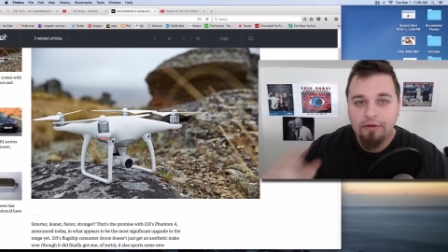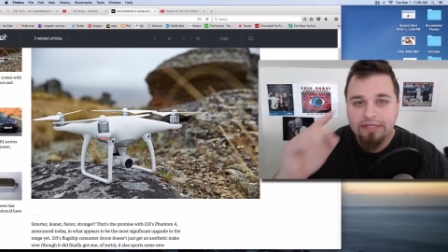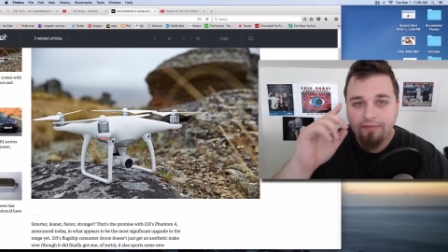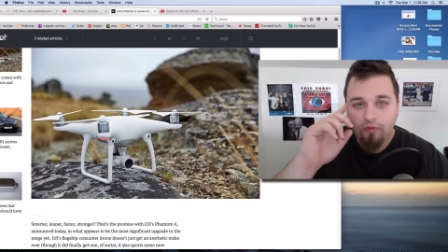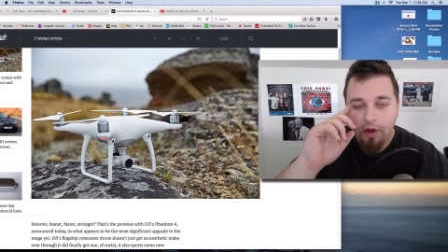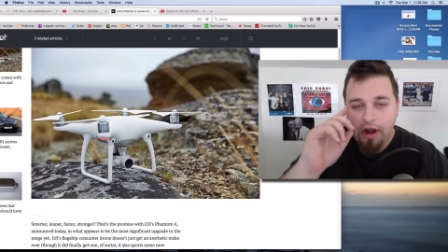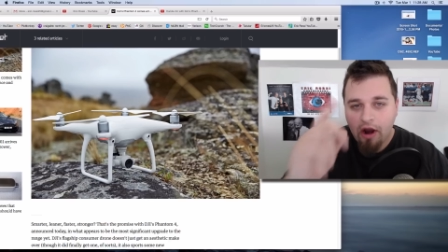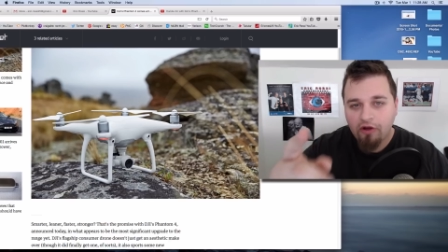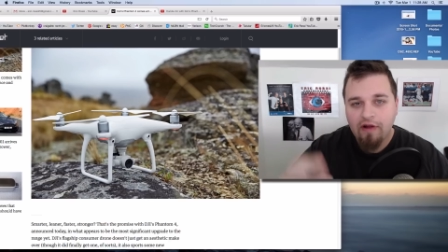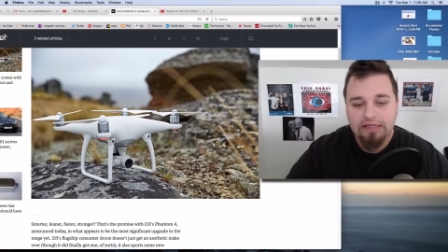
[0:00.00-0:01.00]
What's up everyone,
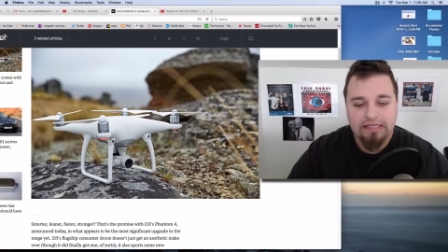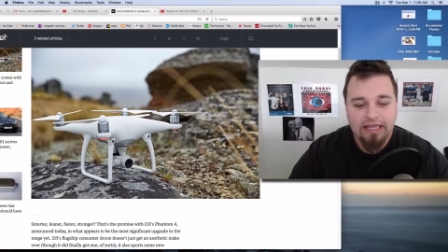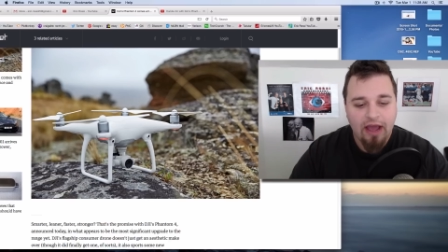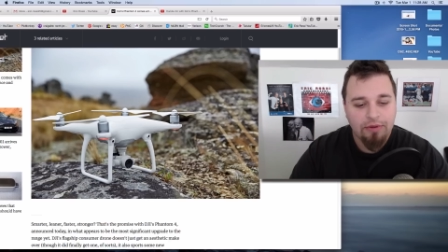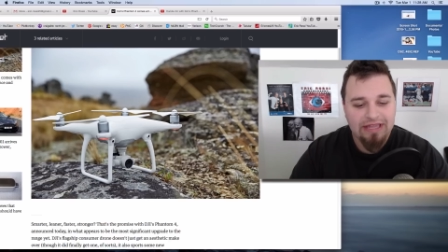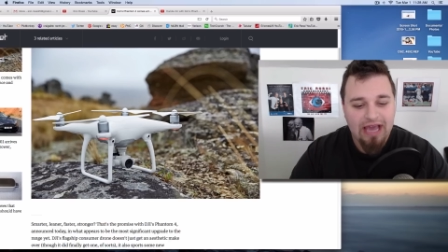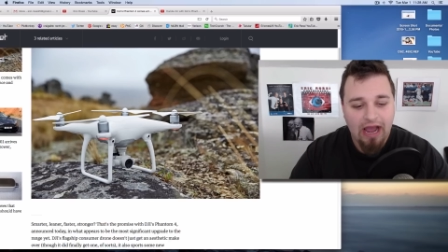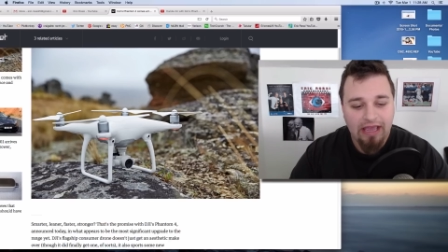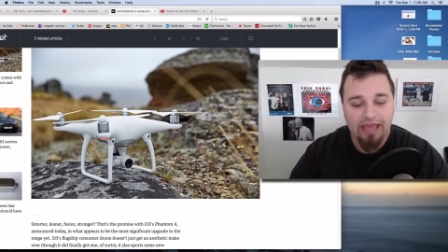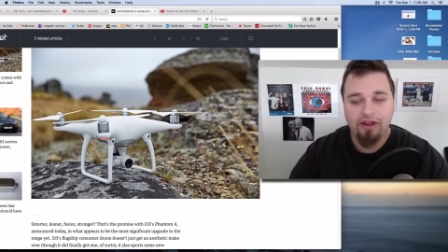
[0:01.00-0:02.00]
Eric Ross of the Guy with the
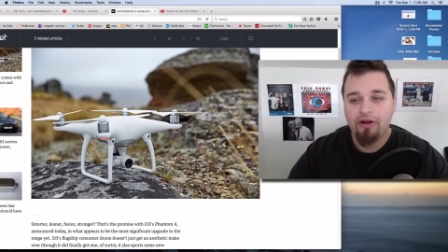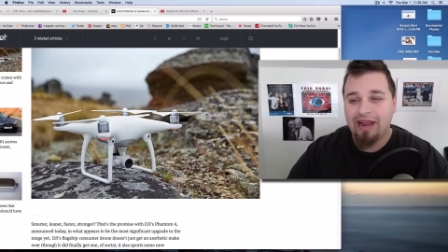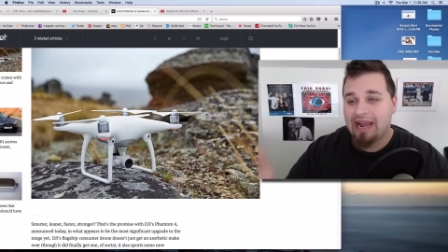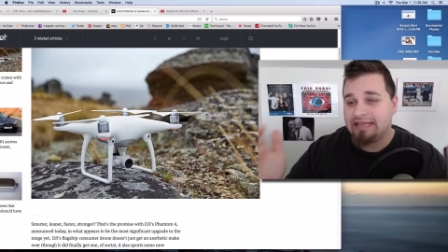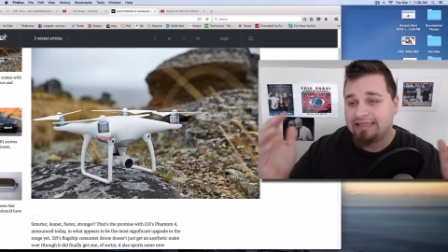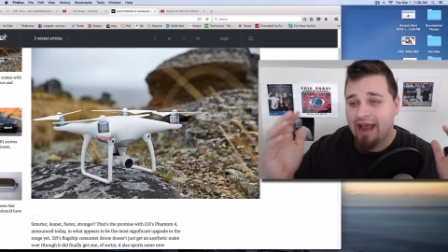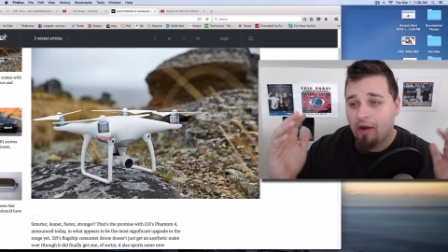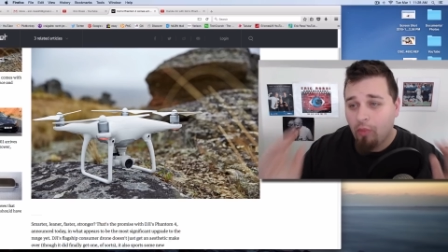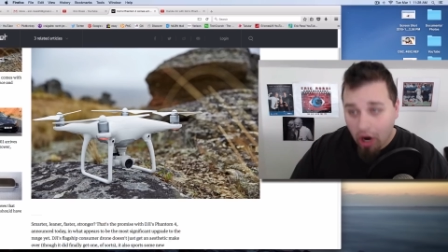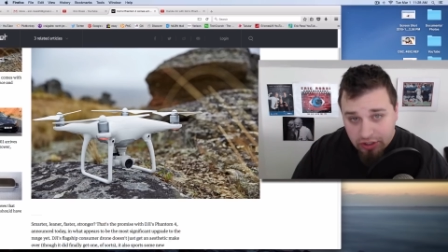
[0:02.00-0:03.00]
Eye here, and it is now
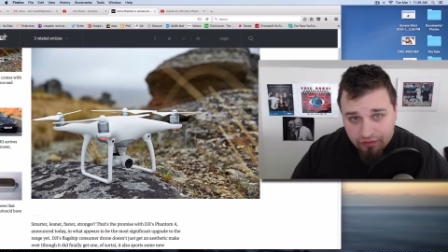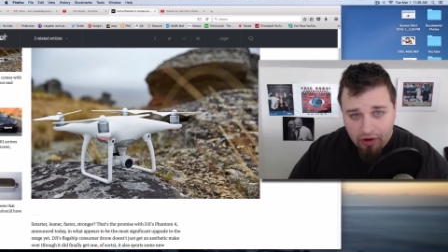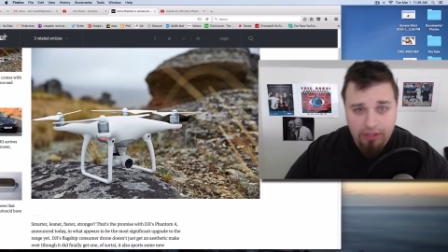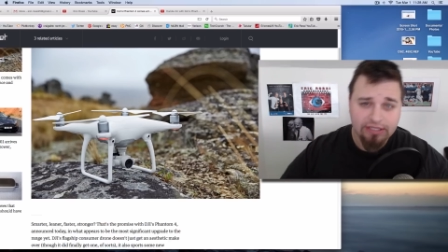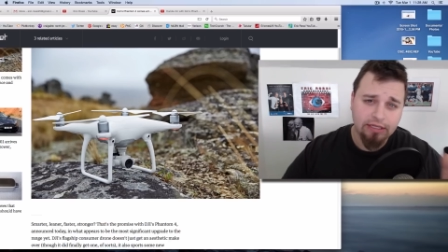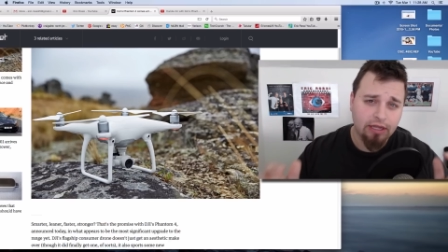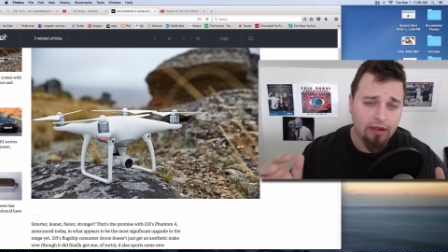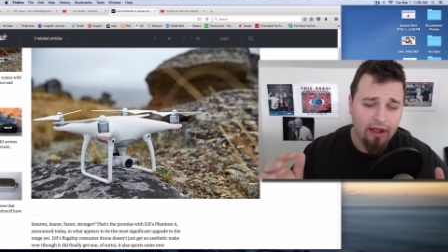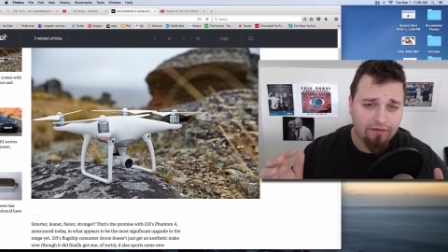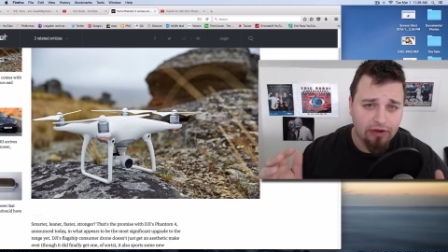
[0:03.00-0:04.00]
March 1st, a
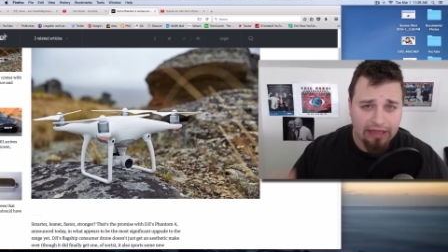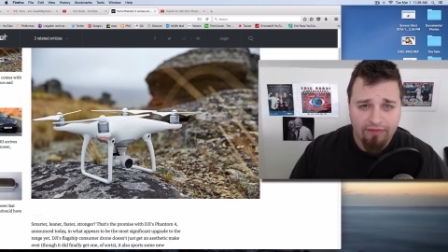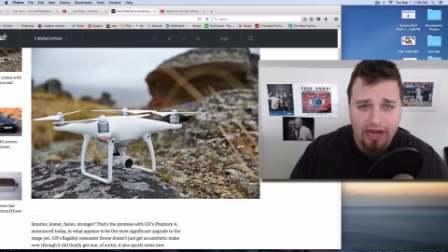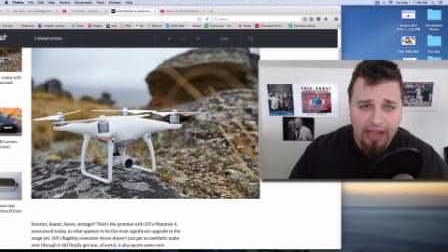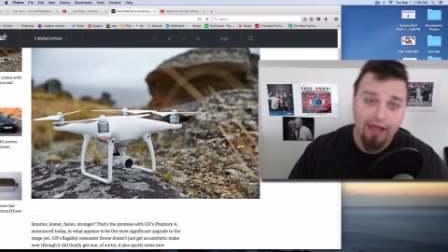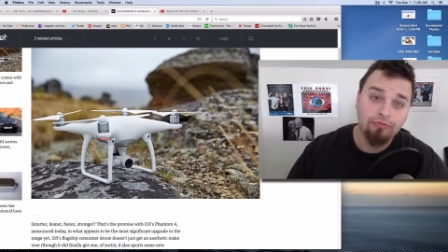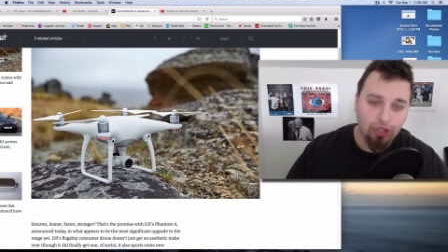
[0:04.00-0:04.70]
little after 11 a.m.